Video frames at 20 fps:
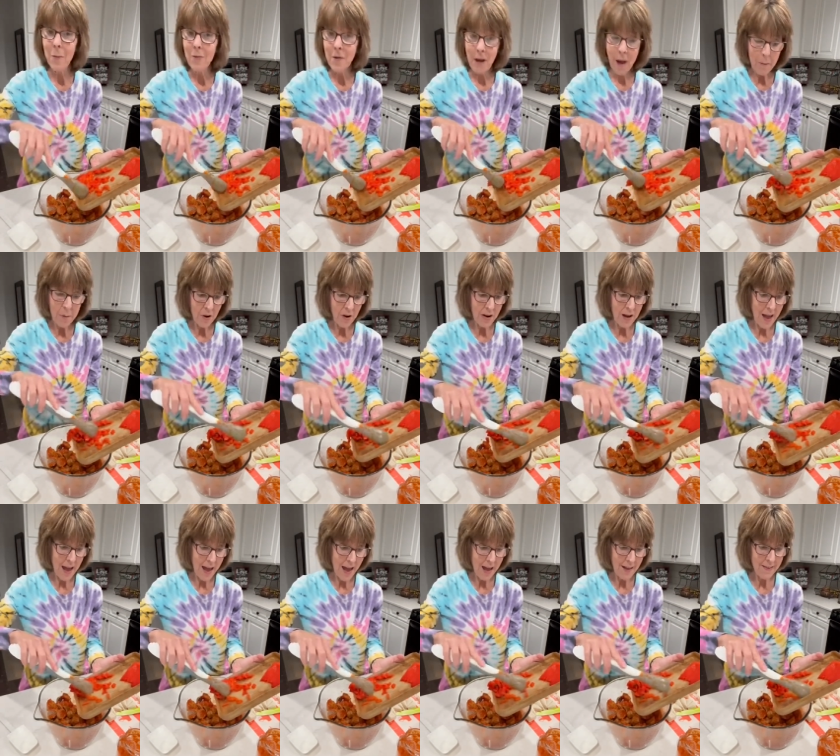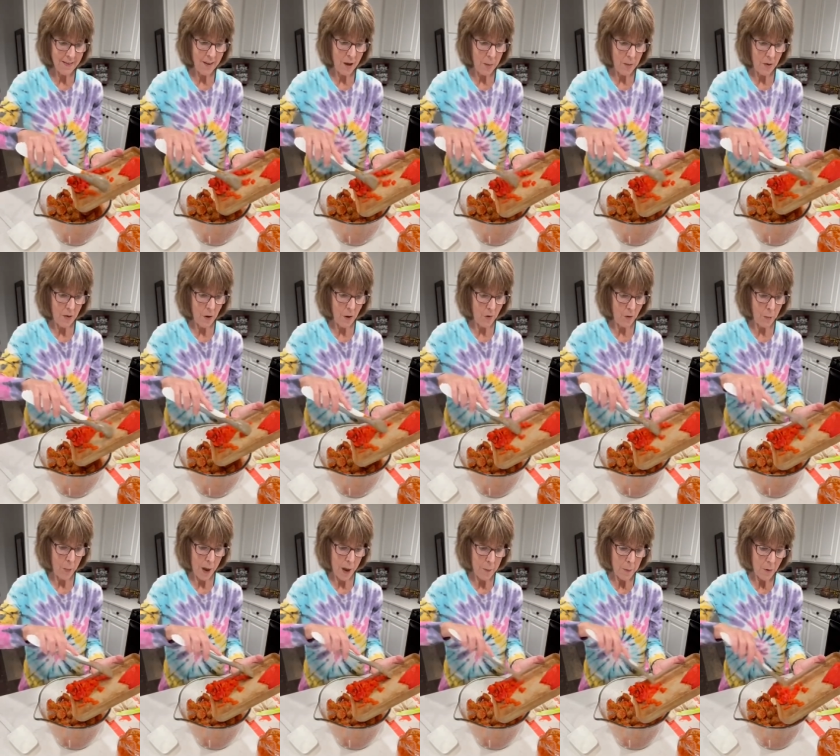So I'm going to add some of those
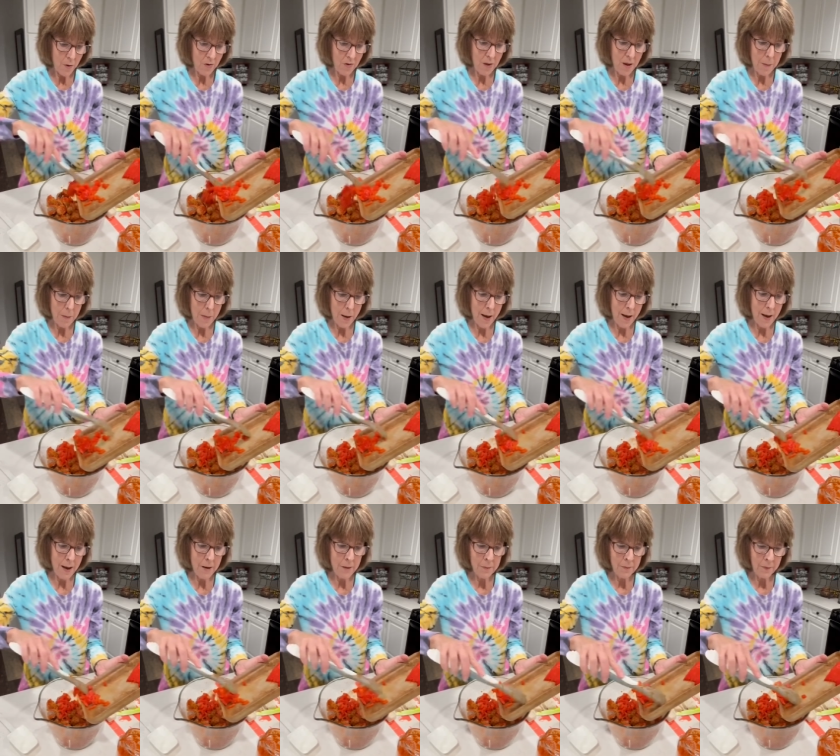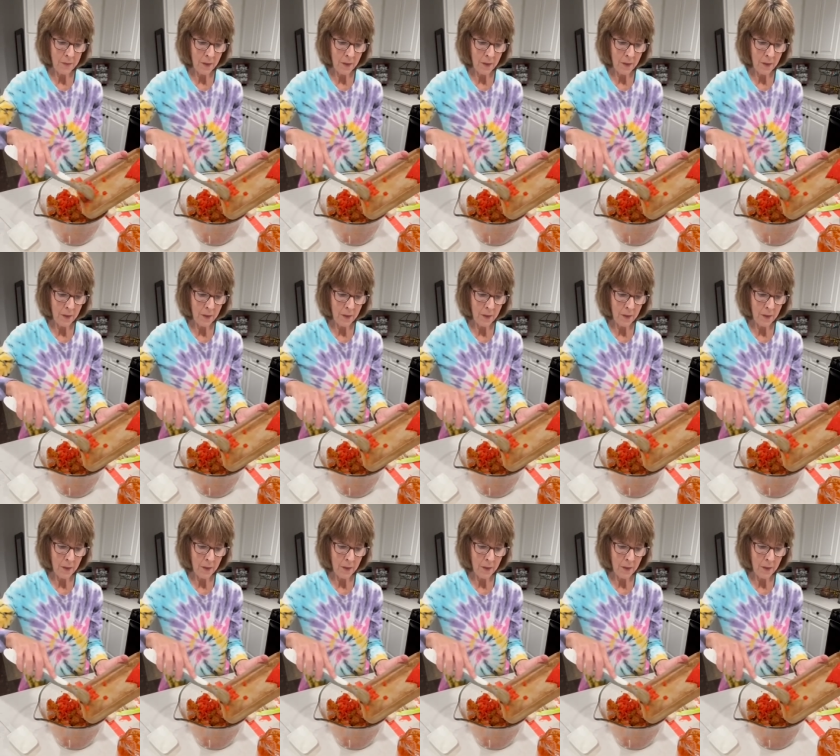peppers in mine.